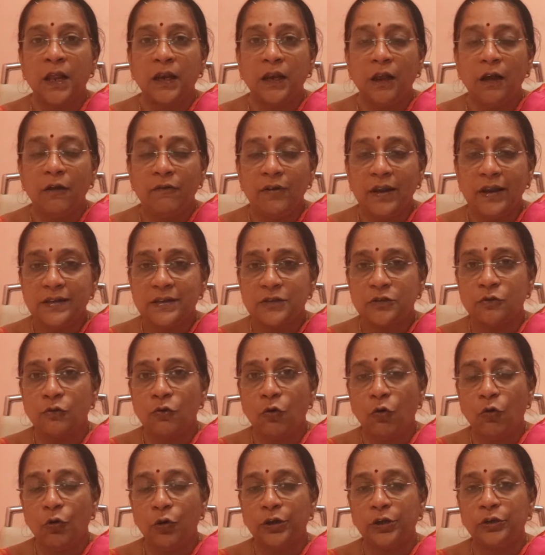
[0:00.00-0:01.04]
Now let's
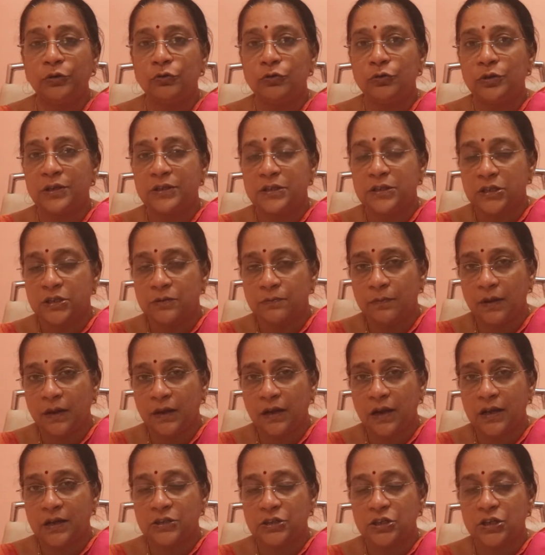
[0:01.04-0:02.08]
go into the
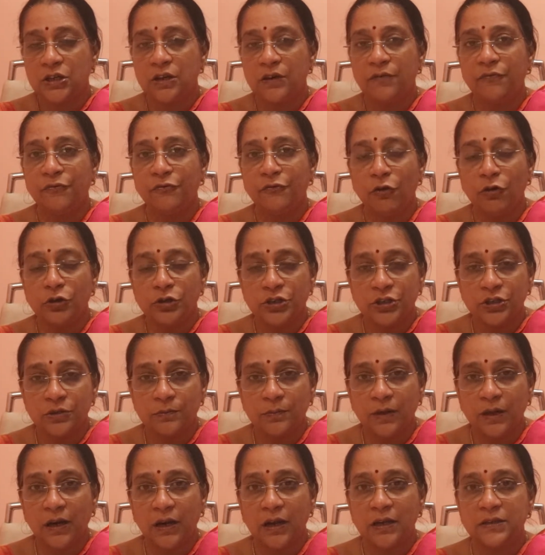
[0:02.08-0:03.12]
Simha Rashi. For
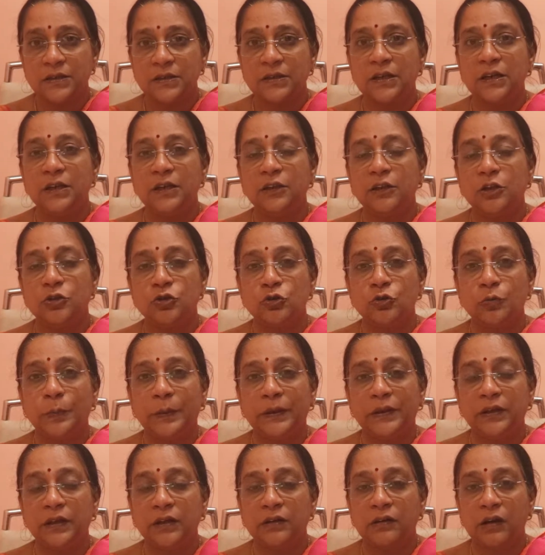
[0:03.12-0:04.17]
Simha Rashi, the
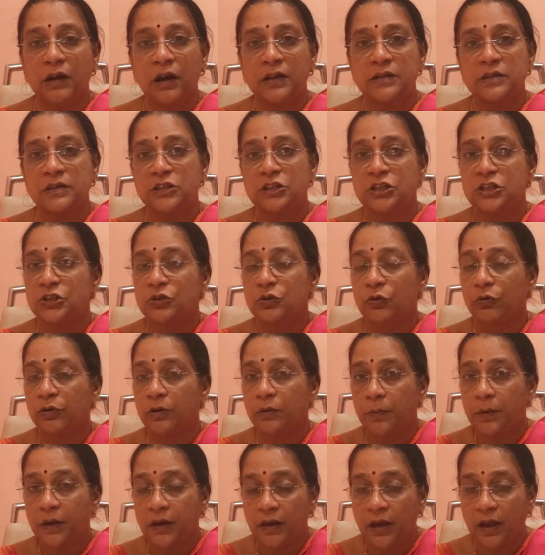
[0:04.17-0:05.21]
Jupiter transit is going
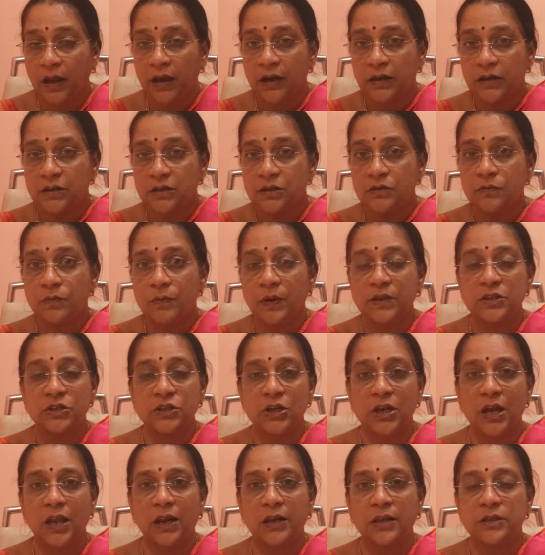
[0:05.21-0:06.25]
to be negative and
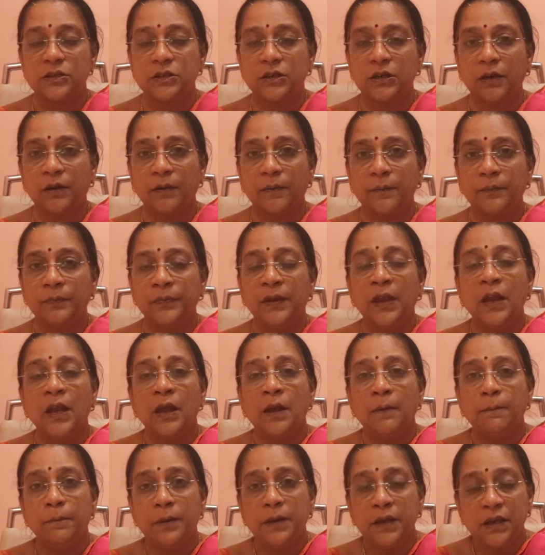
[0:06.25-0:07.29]
challenging.
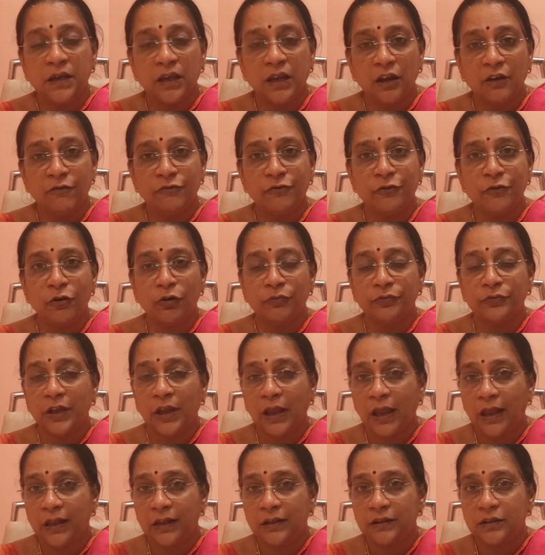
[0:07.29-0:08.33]
Be careful of
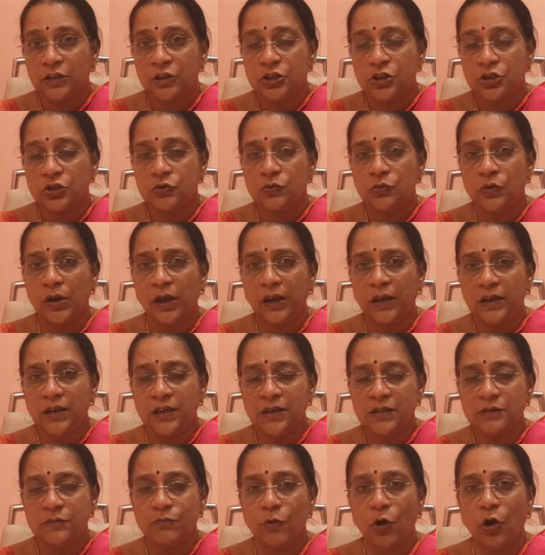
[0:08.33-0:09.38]
the health issue.
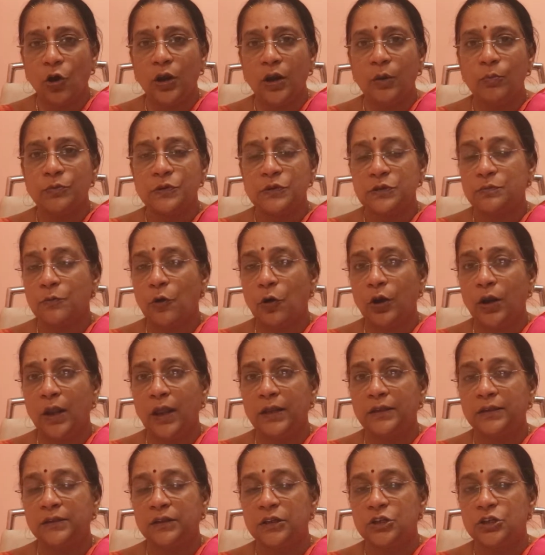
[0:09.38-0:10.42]
Any small
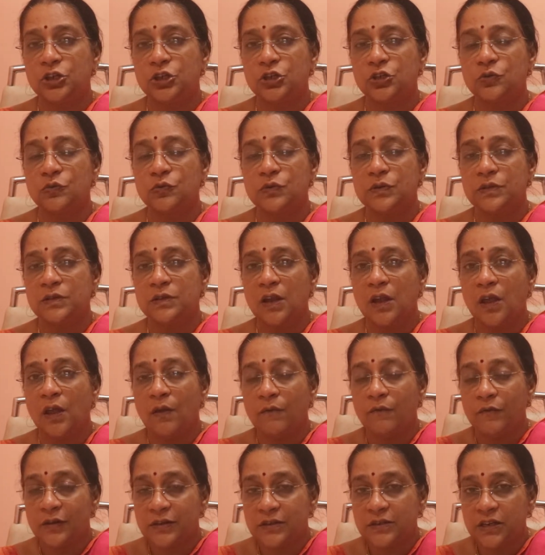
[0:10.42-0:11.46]
health issues
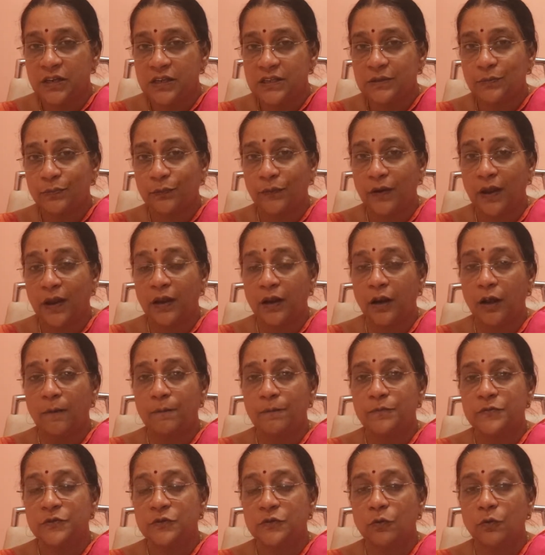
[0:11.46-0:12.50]
will just flare up.